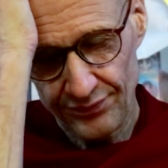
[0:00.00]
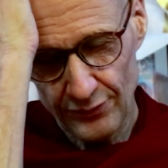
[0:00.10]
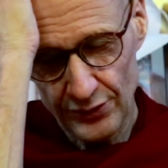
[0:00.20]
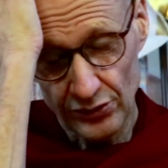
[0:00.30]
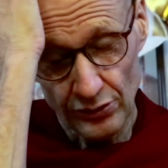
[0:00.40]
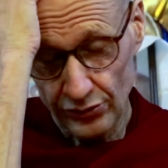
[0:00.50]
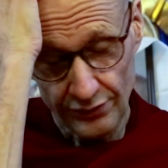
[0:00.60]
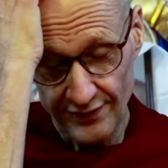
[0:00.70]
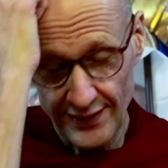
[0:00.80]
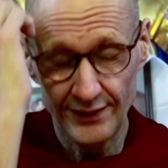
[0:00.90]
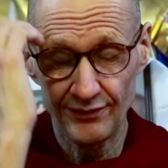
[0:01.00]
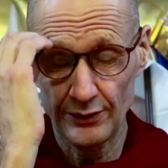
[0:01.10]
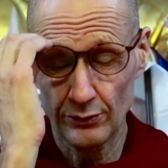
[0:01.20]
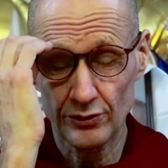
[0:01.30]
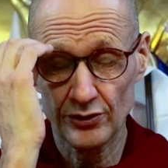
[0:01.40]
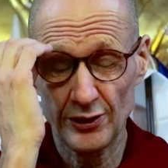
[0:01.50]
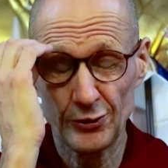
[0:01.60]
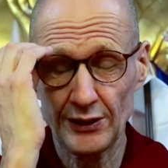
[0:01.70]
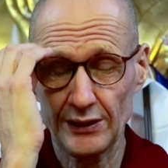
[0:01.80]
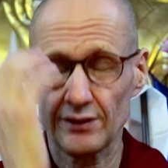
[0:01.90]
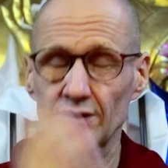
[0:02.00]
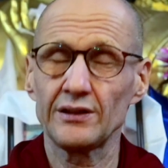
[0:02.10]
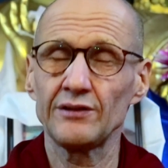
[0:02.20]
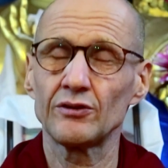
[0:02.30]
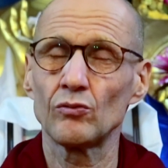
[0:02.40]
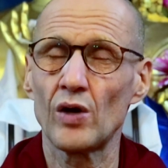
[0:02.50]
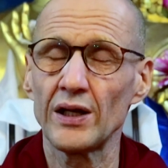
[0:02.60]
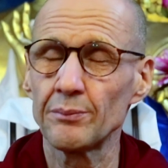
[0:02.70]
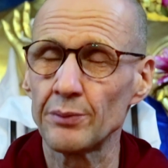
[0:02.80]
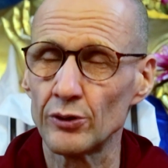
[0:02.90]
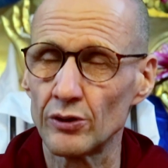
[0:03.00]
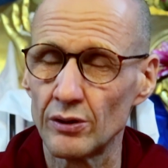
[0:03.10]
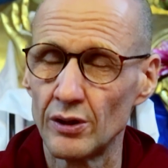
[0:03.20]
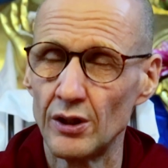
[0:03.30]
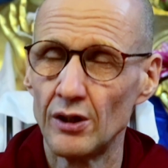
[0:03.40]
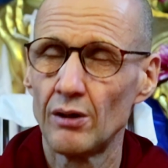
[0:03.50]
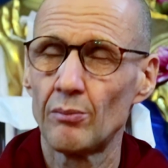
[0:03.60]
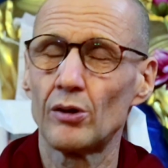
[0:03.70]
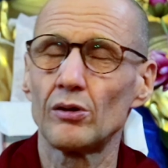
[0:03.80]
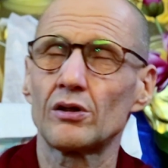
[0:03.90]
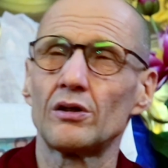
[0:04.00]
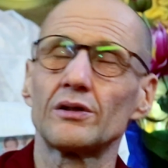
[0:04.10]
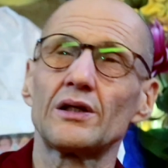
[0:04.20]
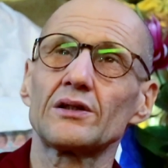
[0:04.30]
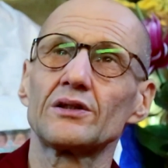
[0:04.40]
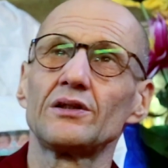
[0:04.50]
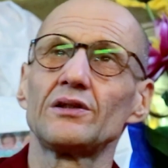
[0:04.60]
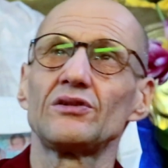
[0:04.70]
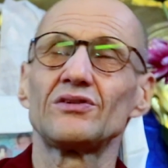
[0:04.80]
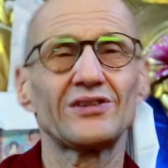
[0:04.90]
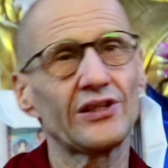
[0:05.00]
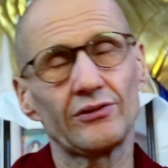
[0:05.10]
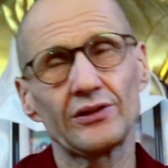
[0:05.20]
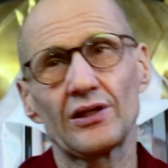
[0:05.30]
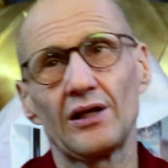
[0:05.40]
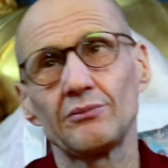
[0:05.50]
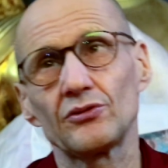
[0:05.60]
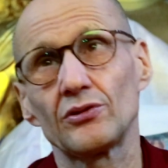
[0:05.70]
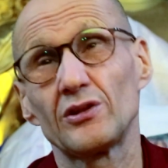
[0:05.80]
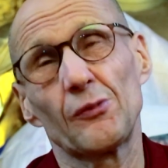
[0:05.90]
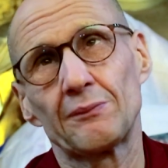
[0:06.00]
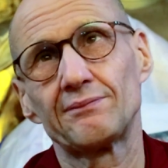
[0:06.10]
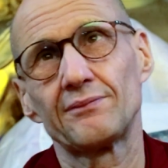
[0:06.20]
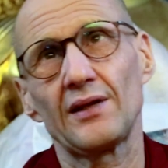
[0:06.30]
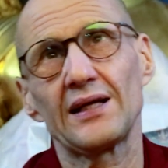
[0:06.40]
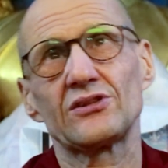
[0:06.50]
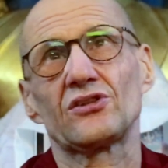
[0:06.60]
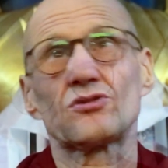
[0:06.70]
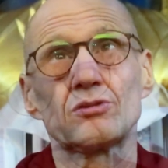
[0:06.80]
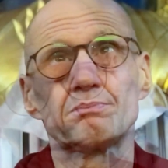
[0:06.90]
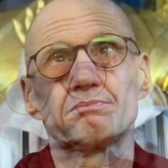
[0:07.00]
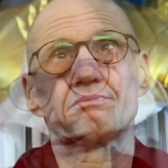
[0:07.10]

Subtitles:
which is also very difficult to generate even one pure moral conduct in these degenerate times, you know? Like just to...